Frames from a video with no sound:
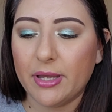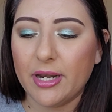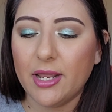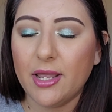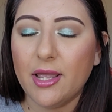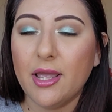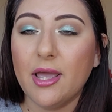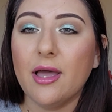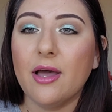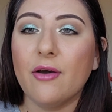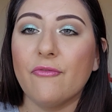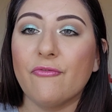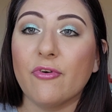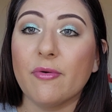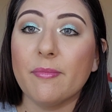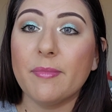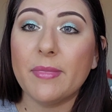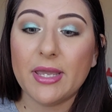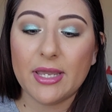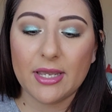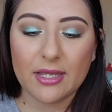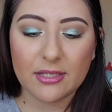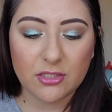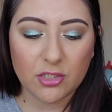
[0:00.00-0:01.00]
but for
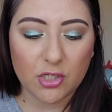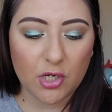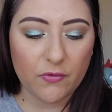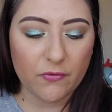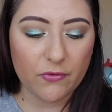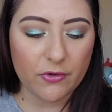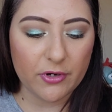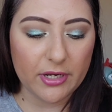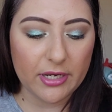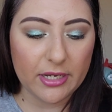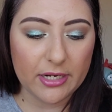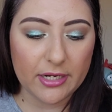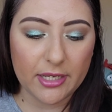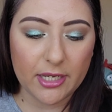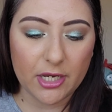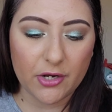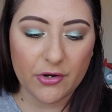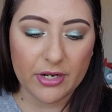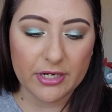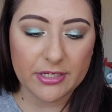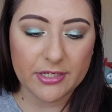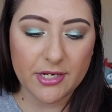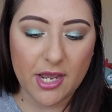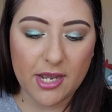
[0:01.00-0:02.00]
me it's over in
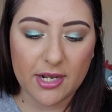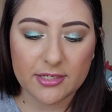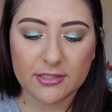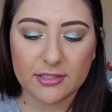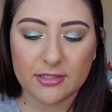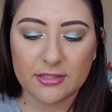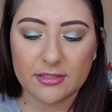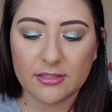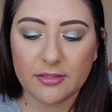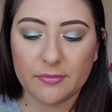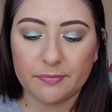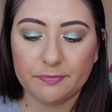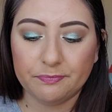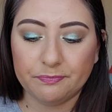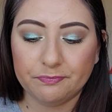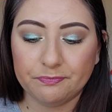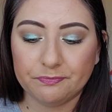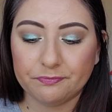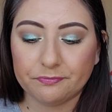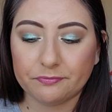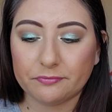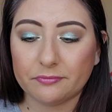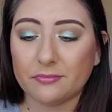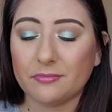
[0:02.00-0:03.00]
here in Texas.
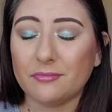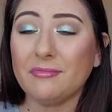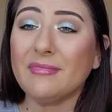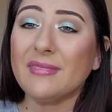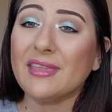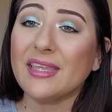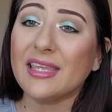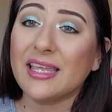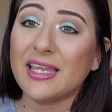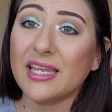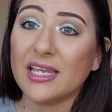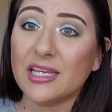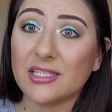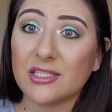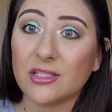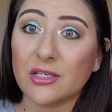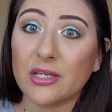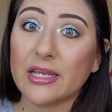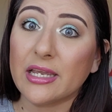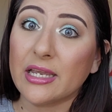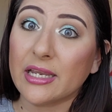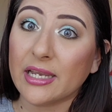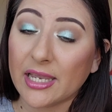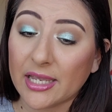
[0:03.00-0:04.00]
It's
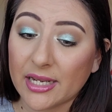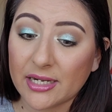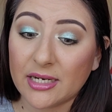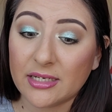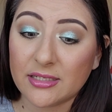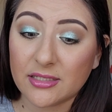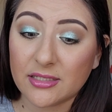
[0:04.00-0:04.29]
getting